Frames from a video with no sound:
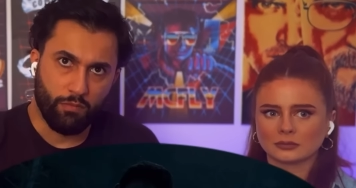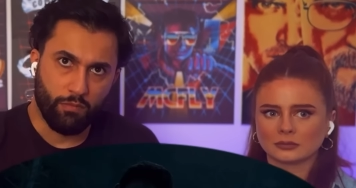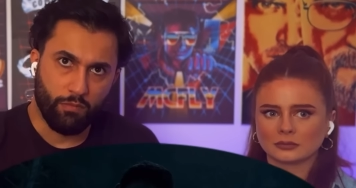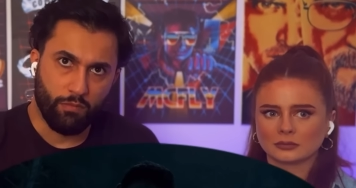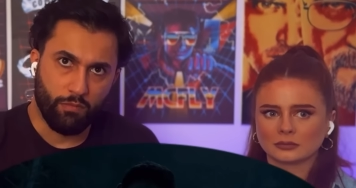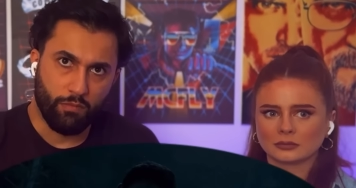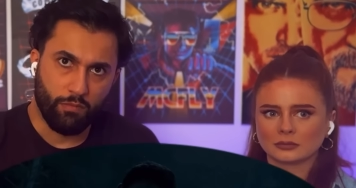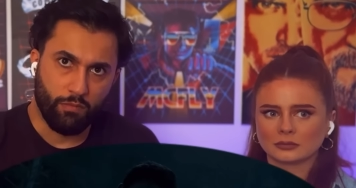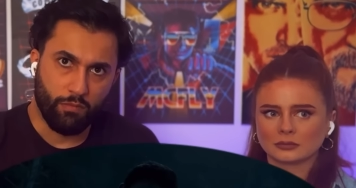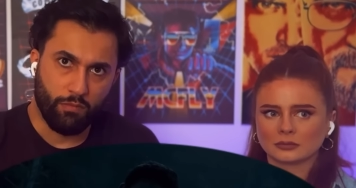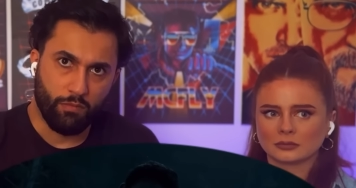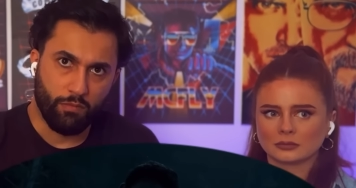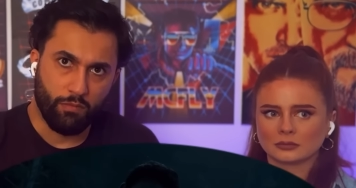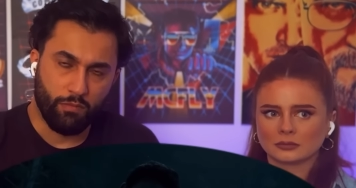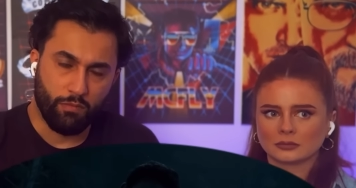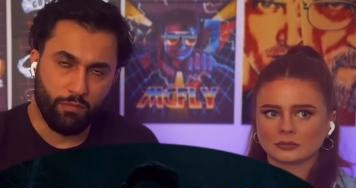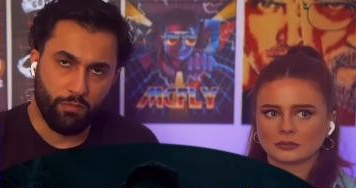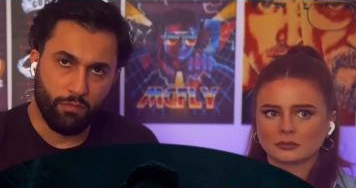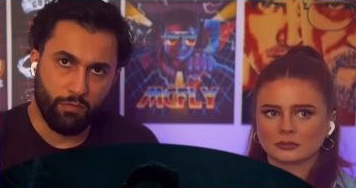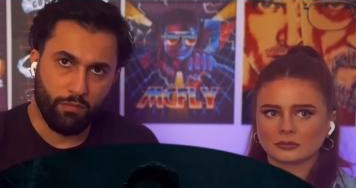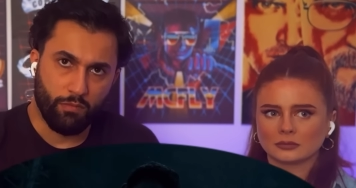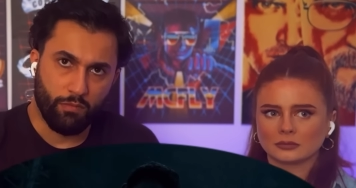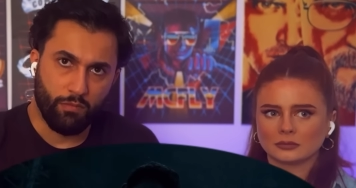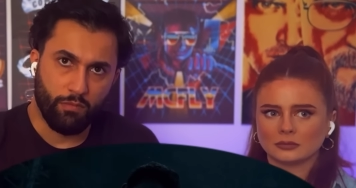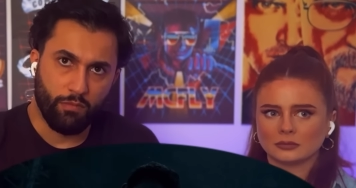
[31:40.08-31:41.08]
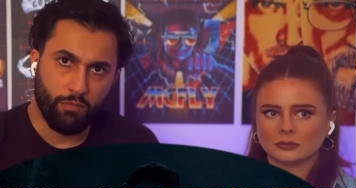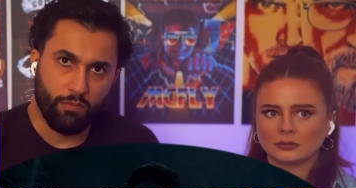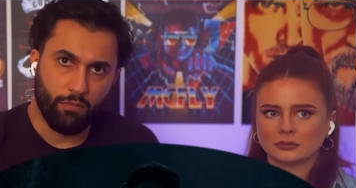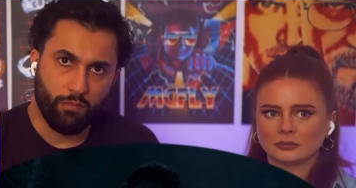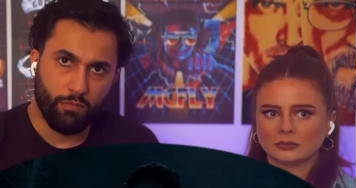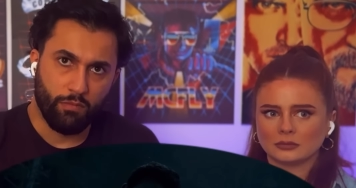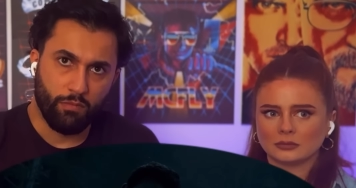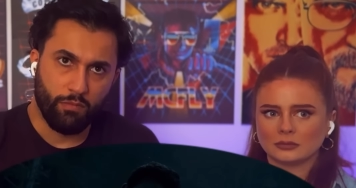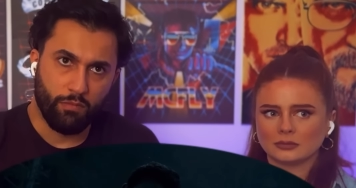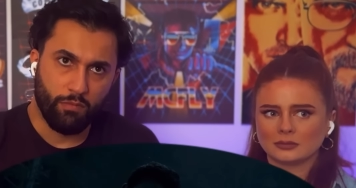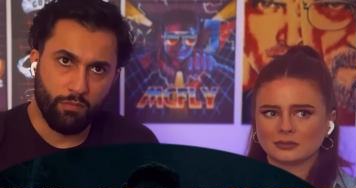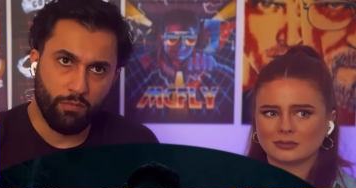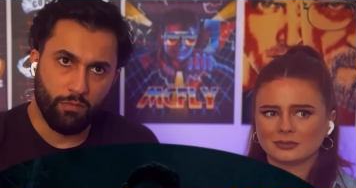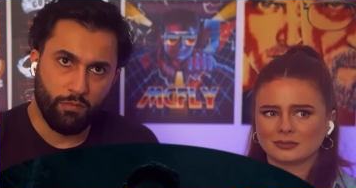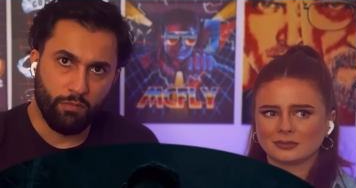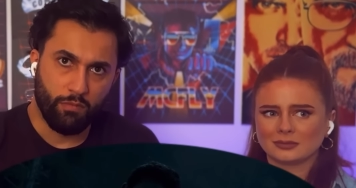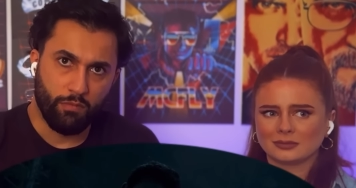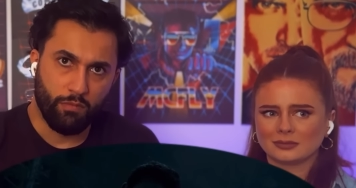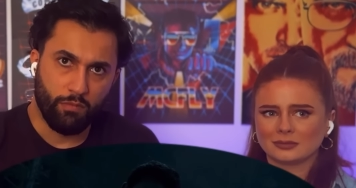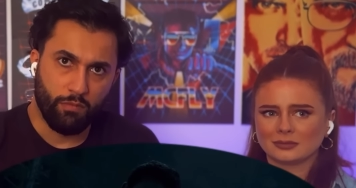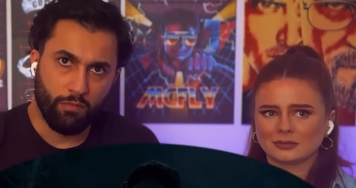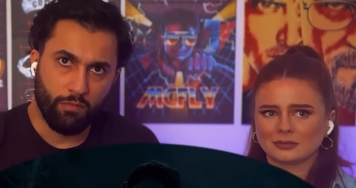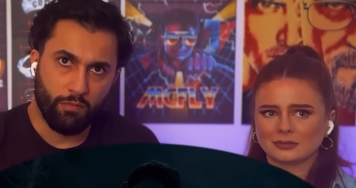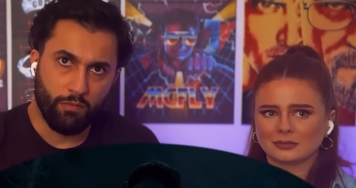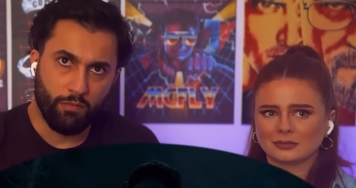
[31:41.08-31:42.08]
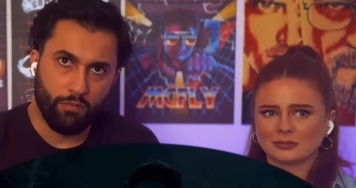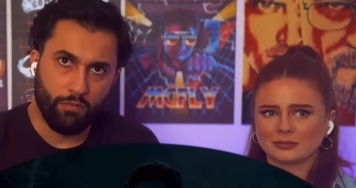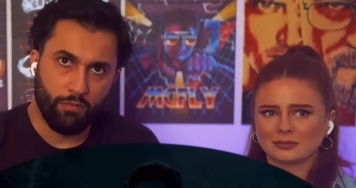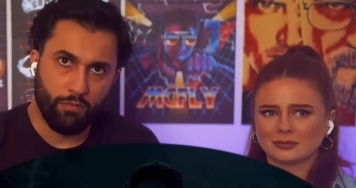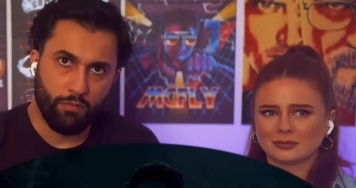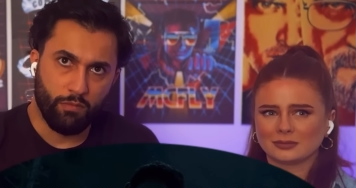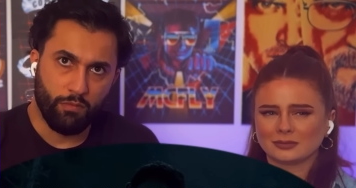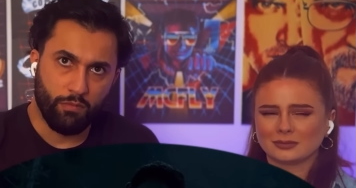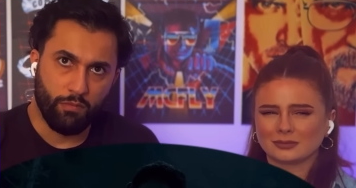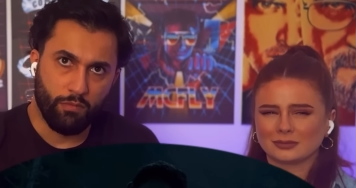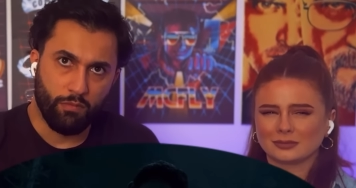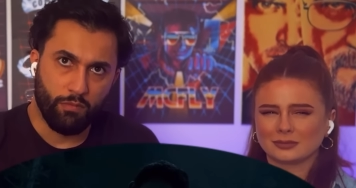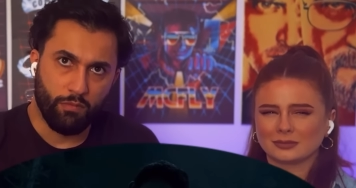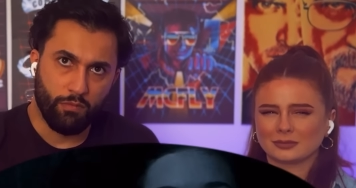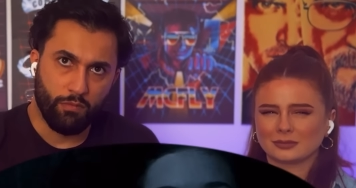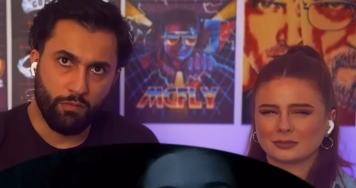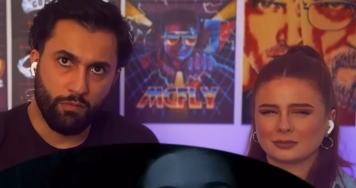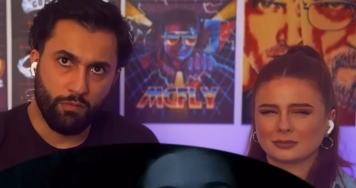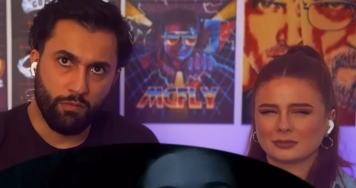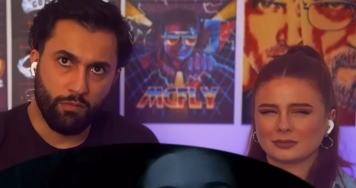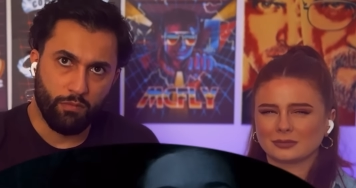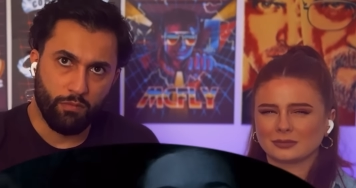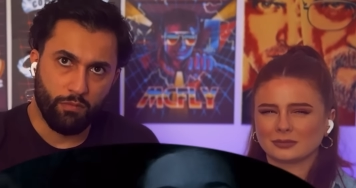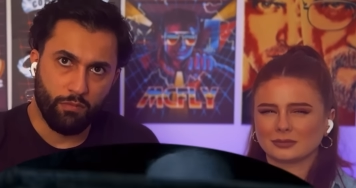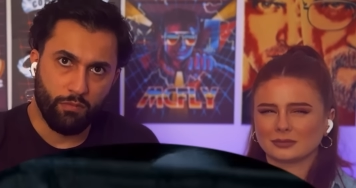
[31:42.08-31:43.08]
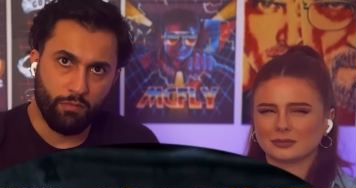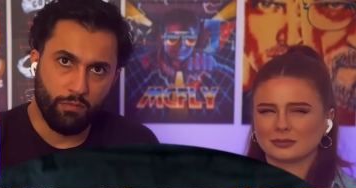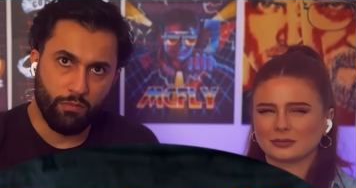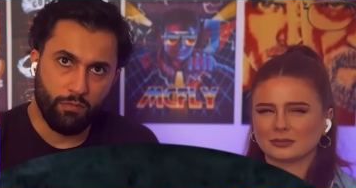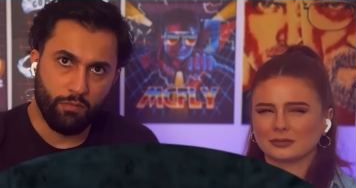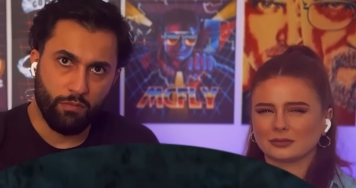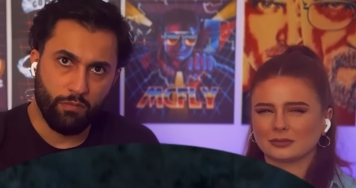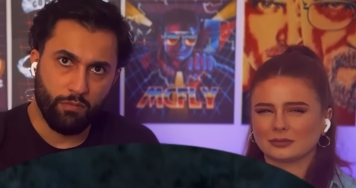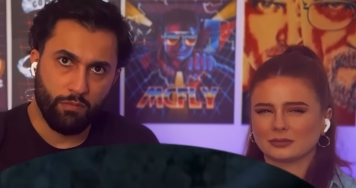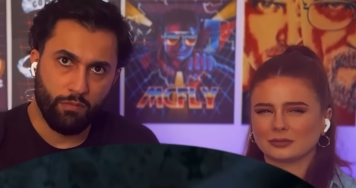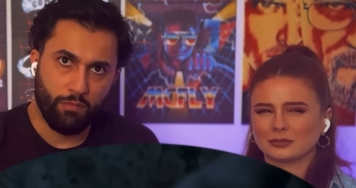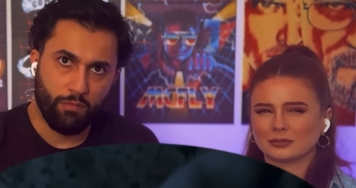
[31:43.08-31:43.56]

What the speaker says: (silence)